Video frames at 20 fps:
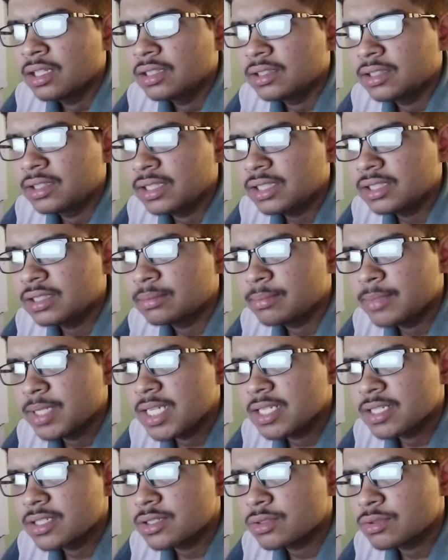This
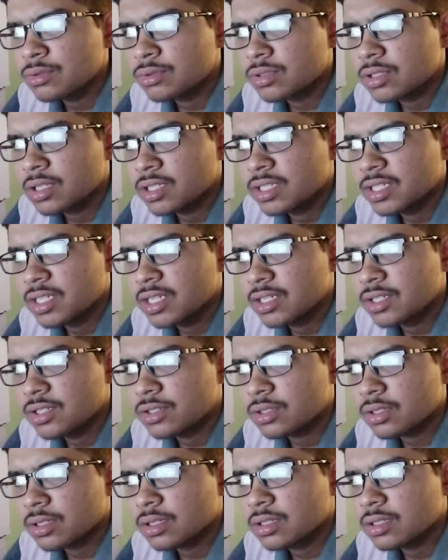means to
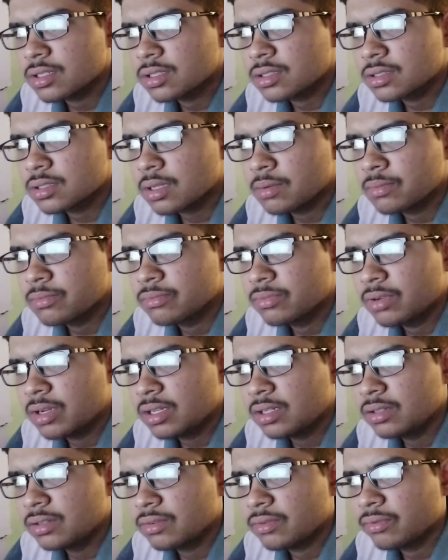suggest
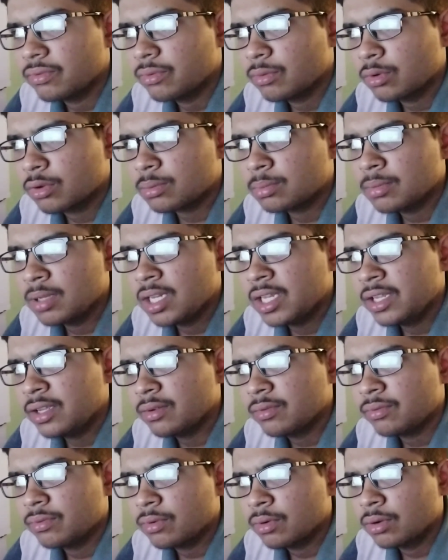someone formally
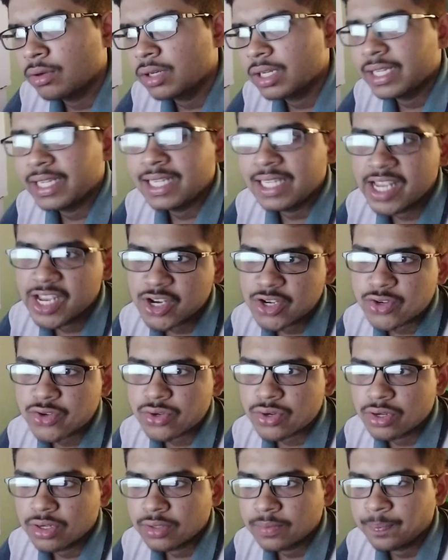for
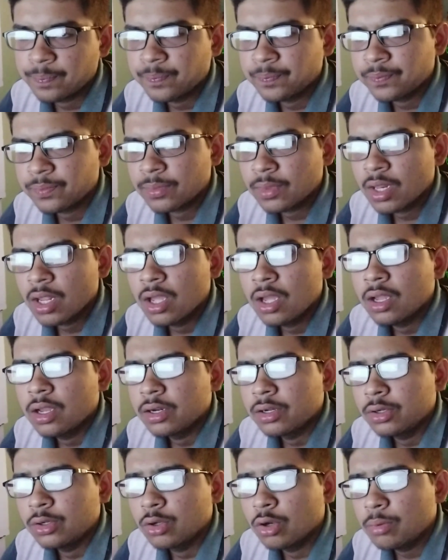election.
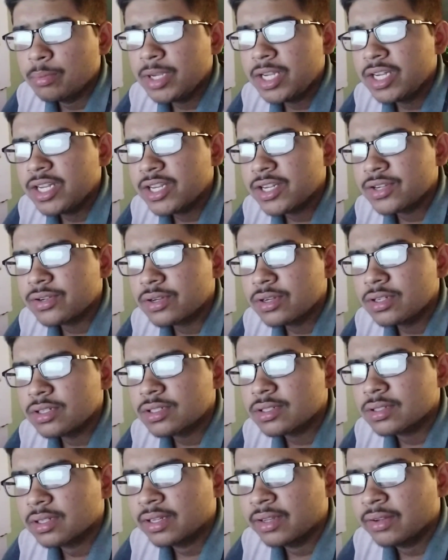
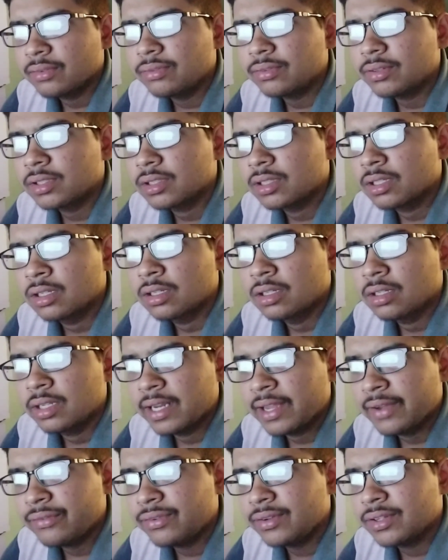Nominations
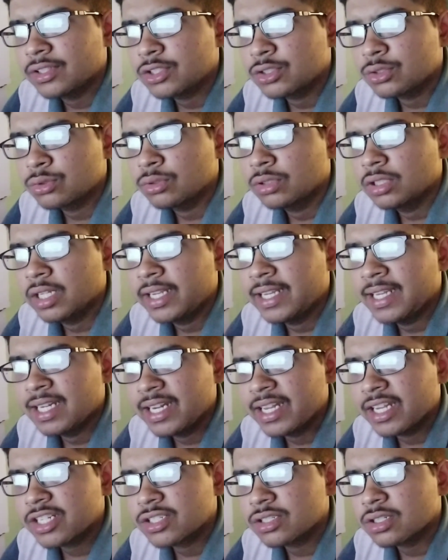refers to the
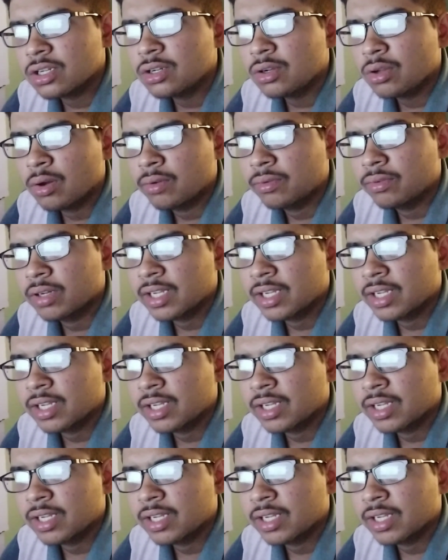election of